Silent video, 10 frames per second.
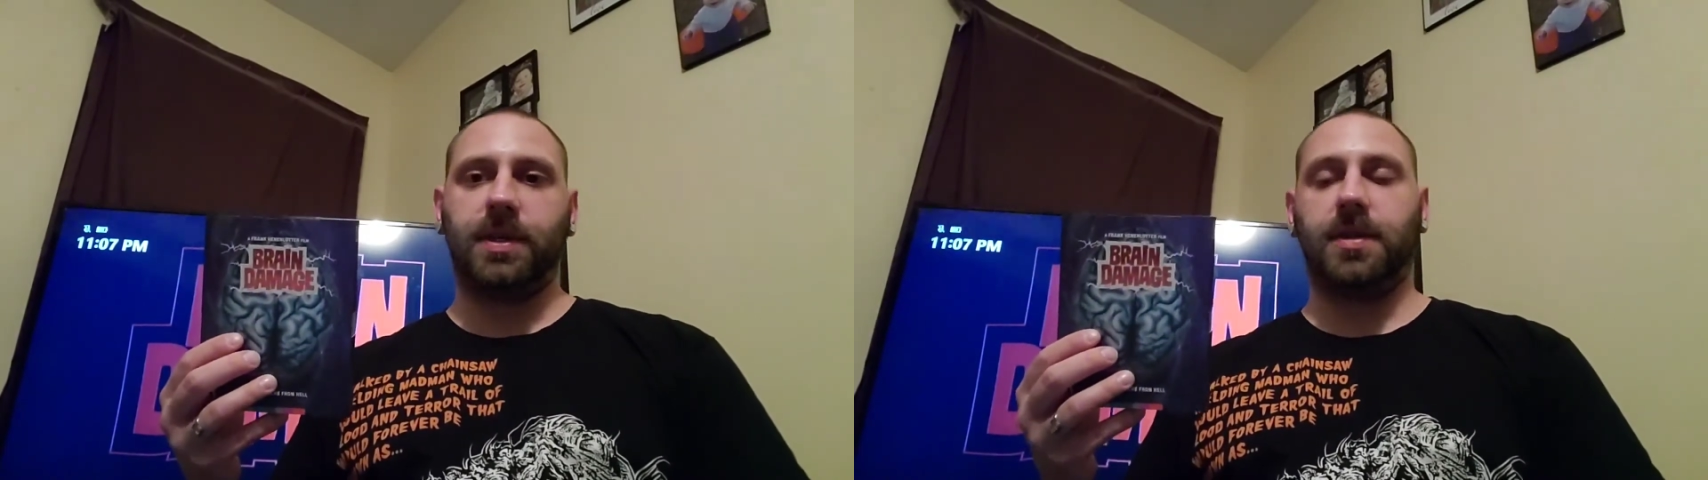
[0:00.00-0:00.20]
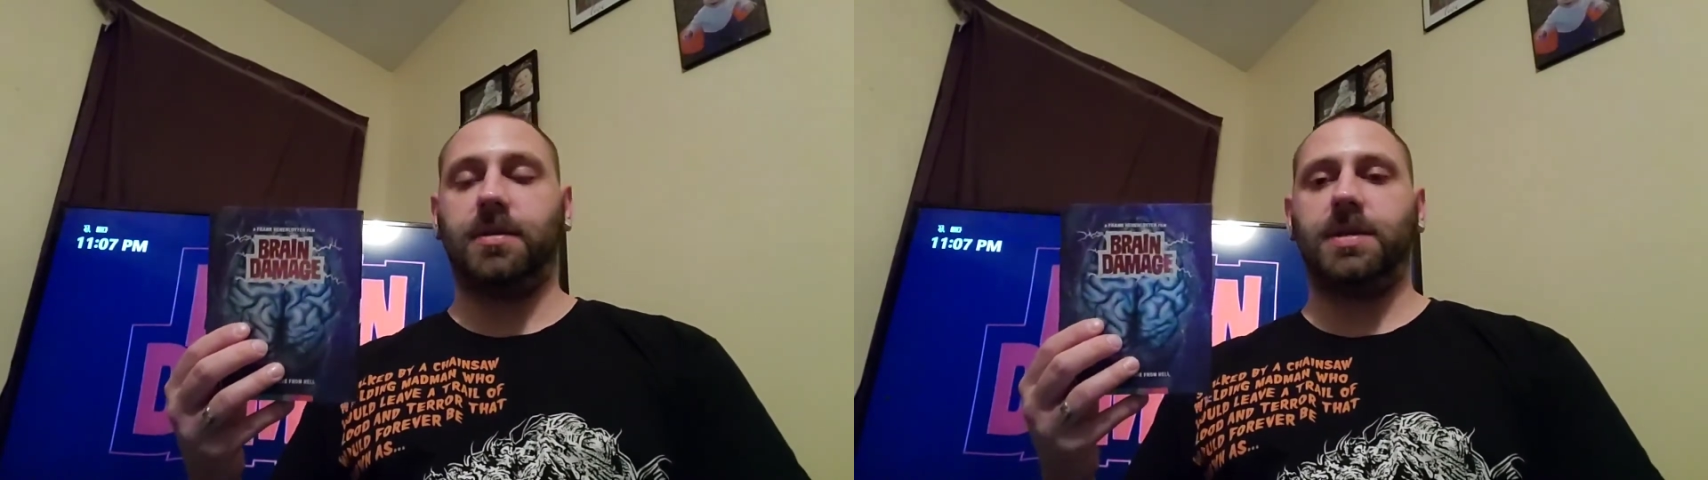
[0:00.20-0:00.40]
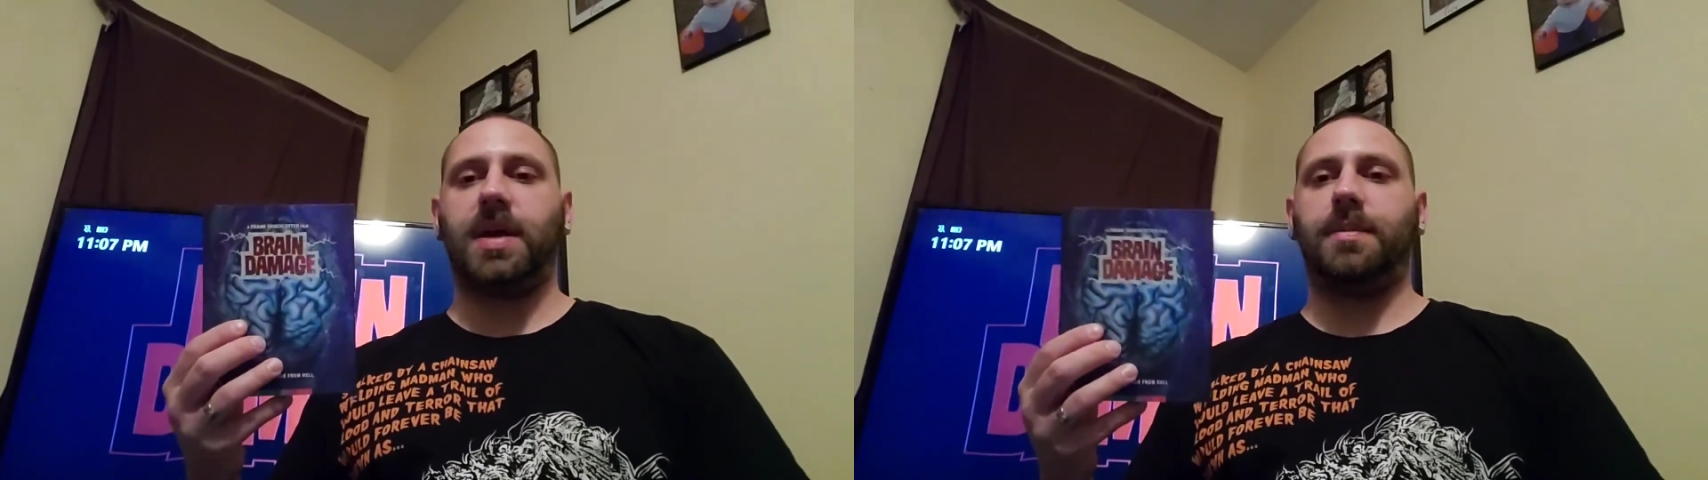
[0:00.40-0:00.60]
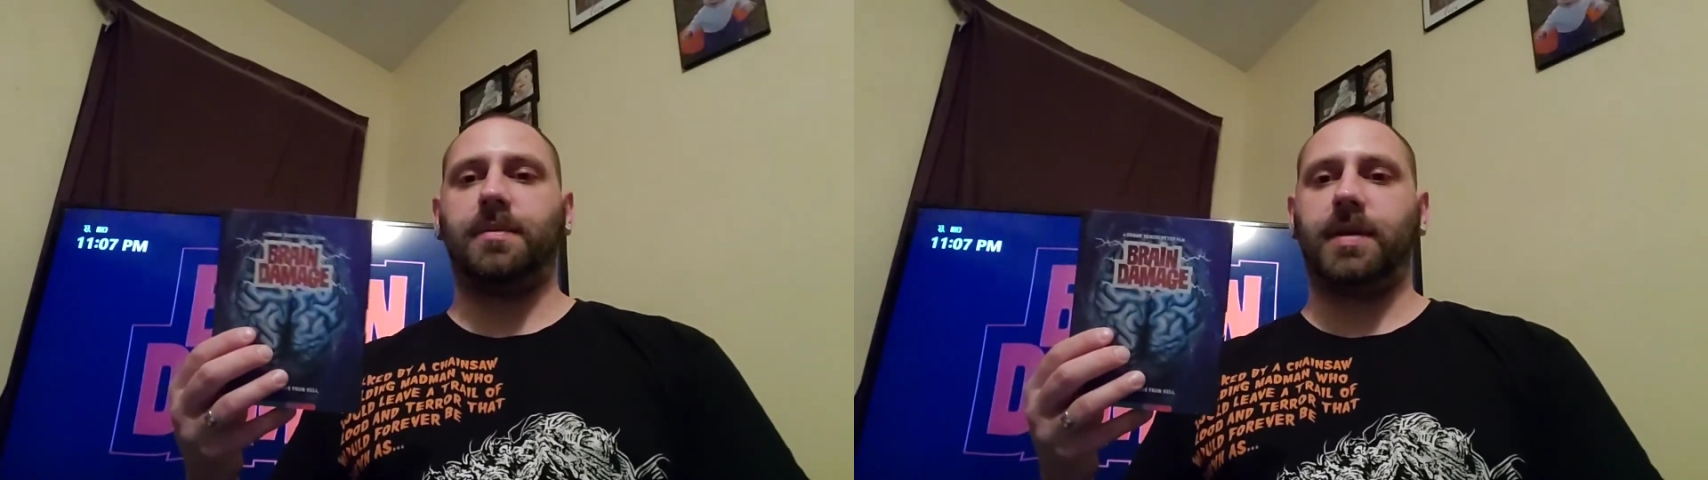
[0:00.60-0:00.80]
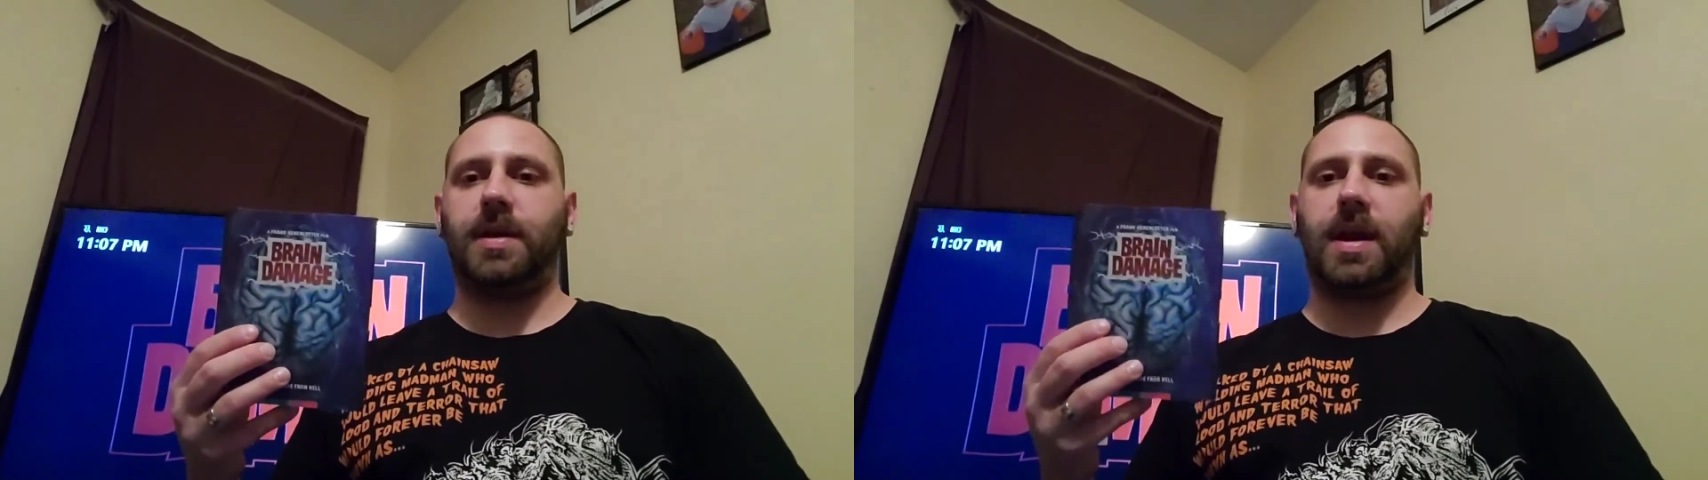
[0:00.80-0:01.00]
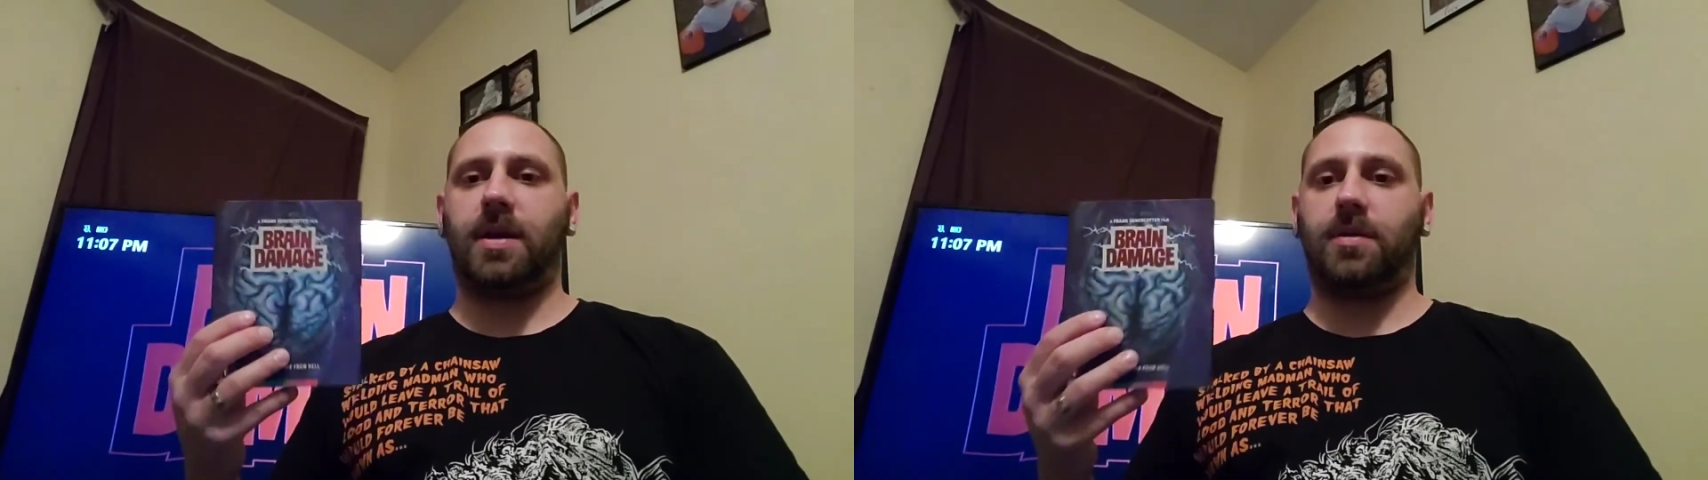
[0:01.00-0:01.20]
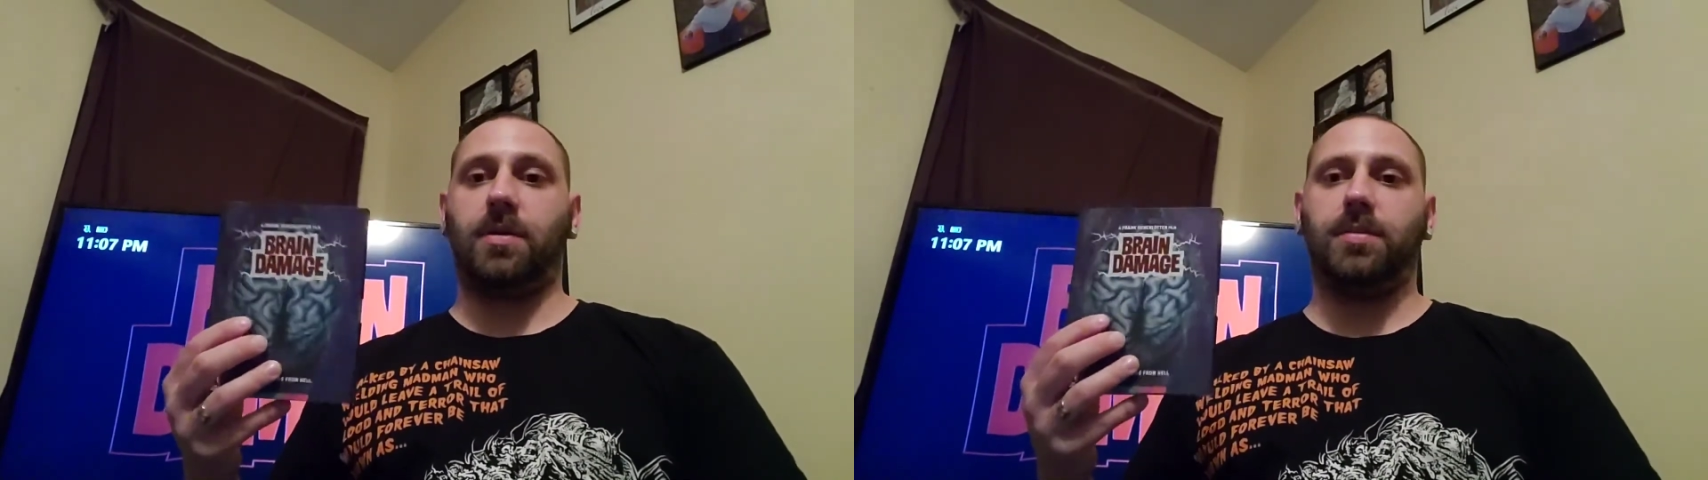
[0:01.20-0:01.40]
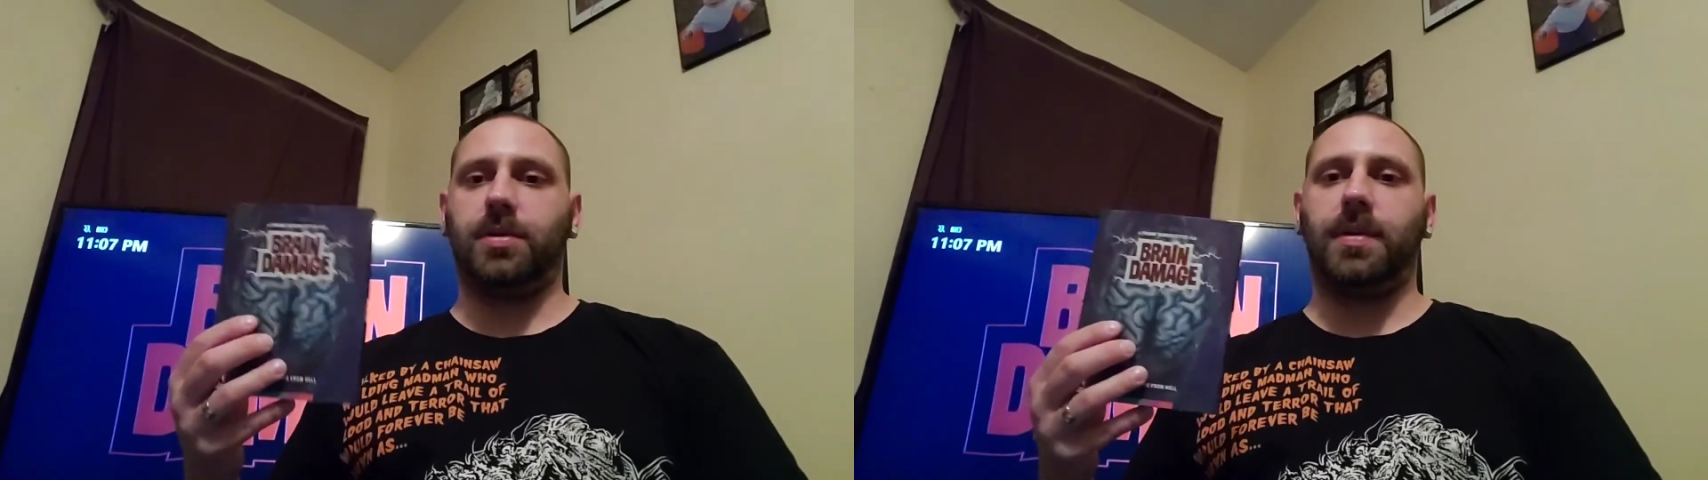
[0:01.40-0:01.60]
and then on top of it, an Arrow
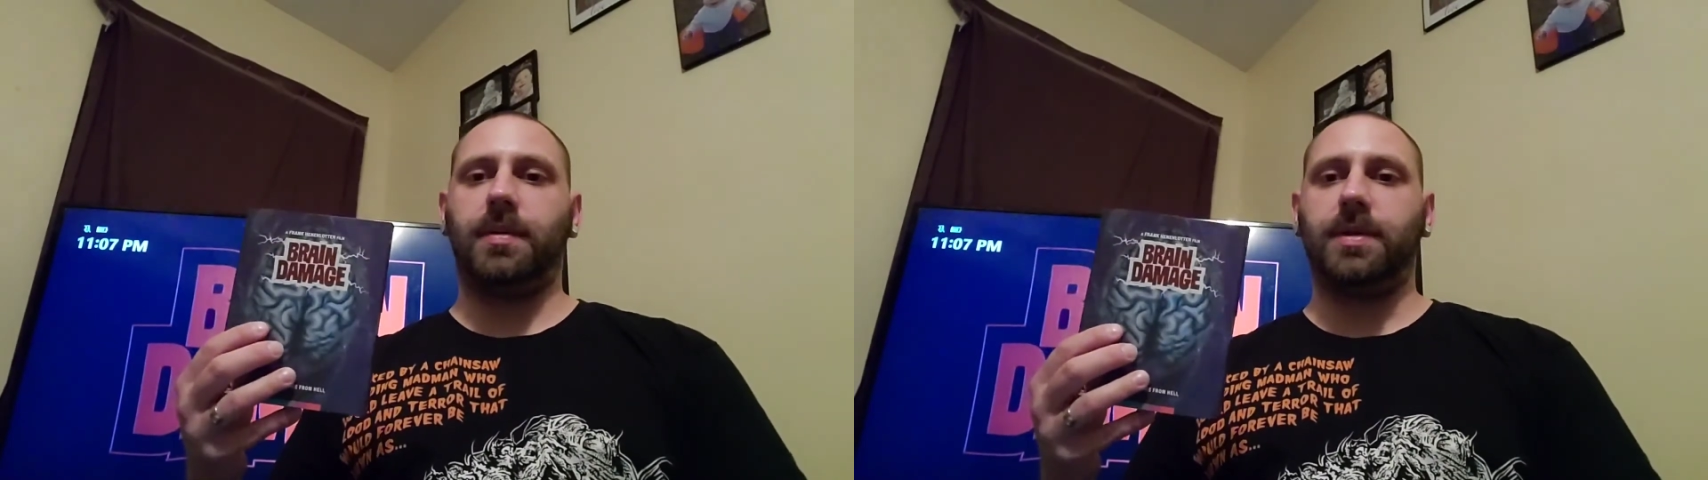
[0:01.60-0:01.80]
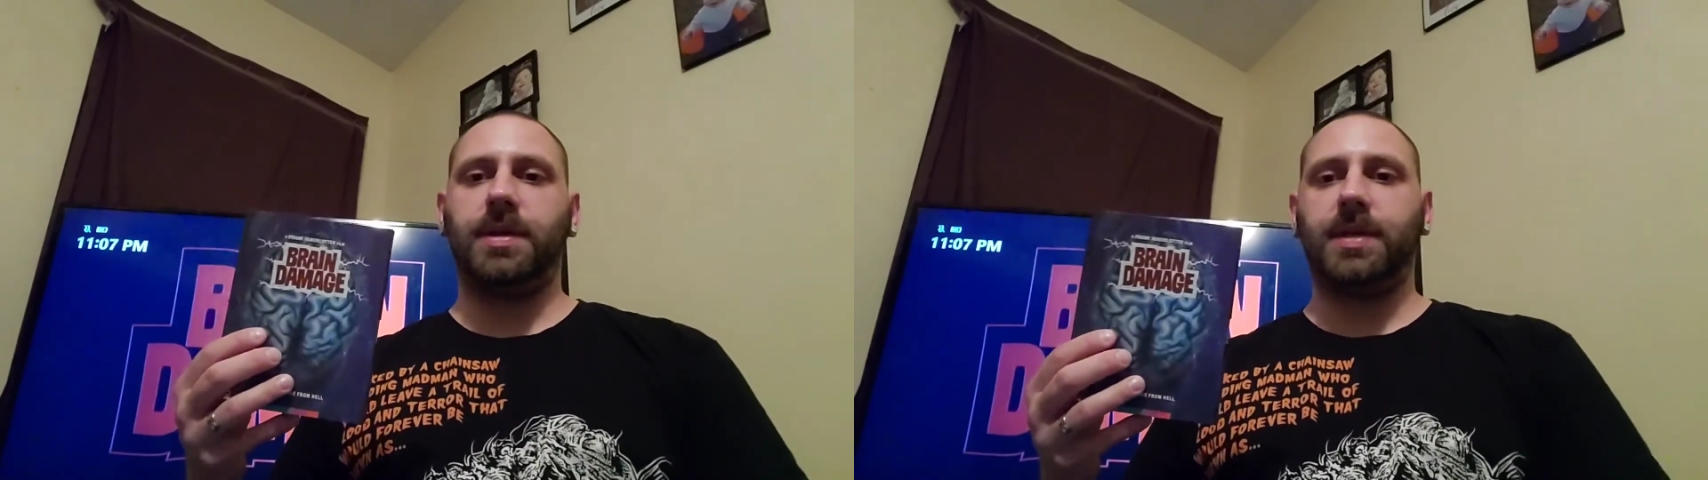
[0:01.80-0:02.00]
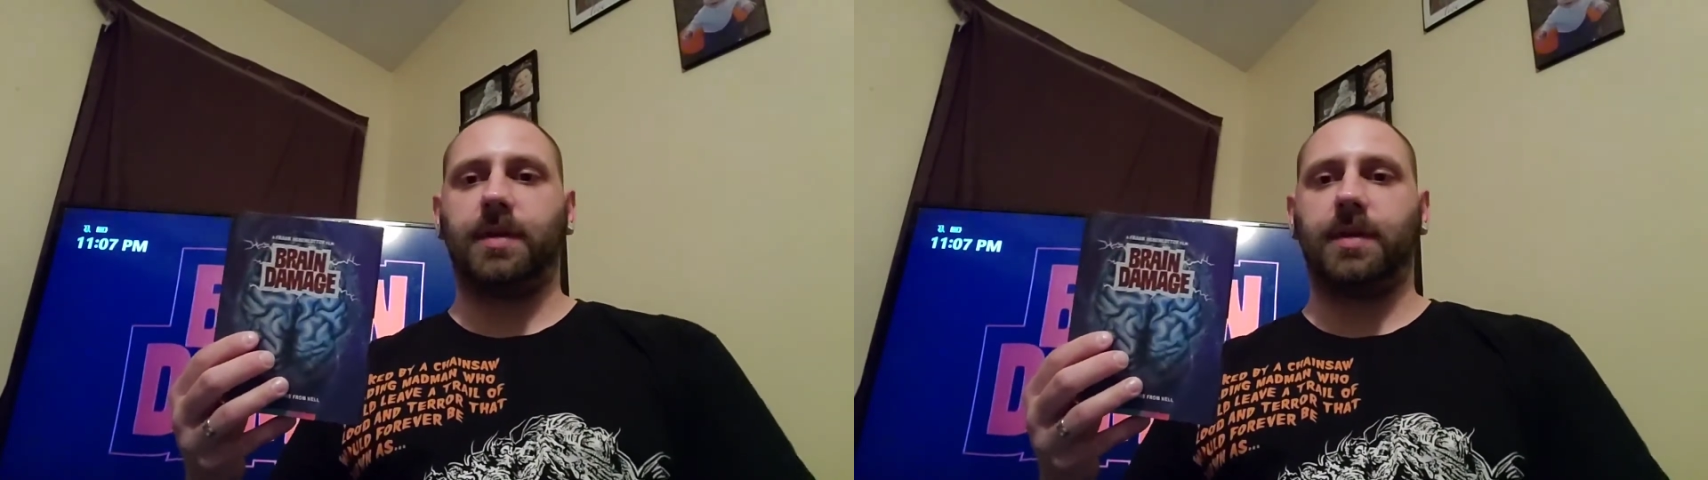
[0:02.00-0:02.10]
Blu-ray release,